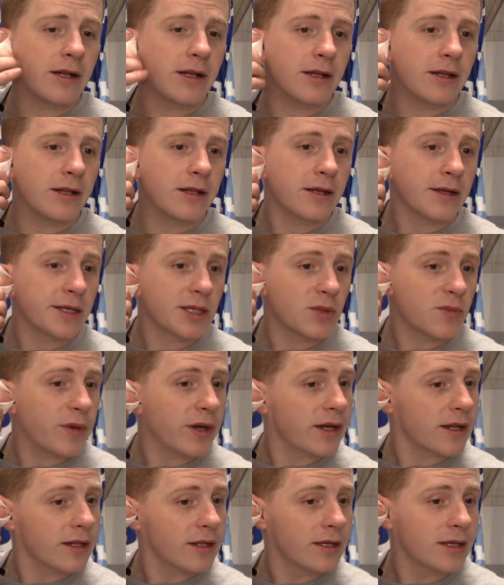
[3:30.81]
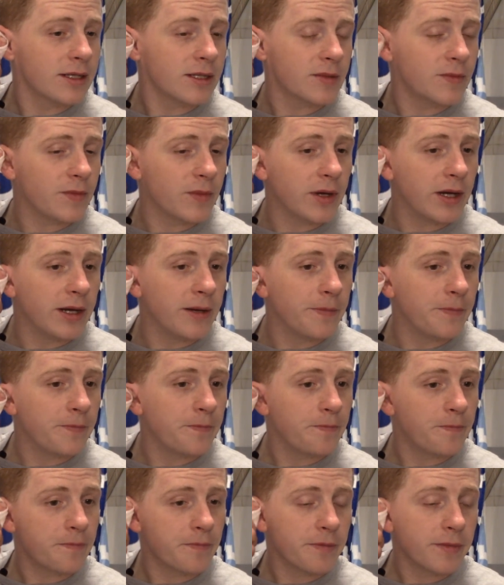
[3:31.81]
I didn't expect this, but
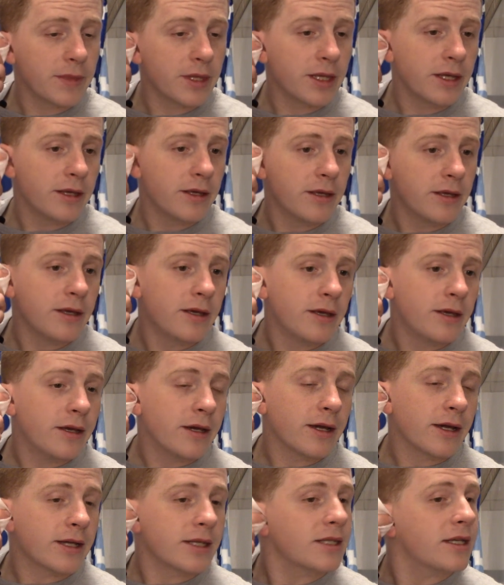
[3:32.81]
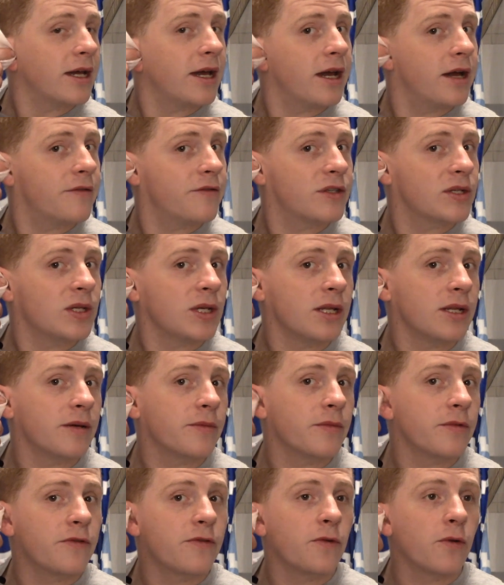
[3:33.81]
I guess I have seen
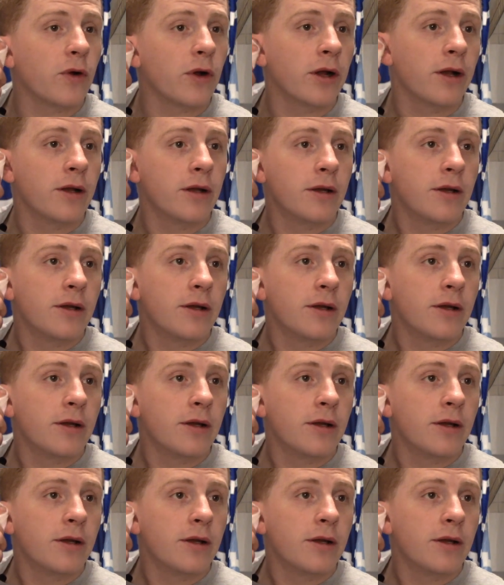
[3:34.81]
it before.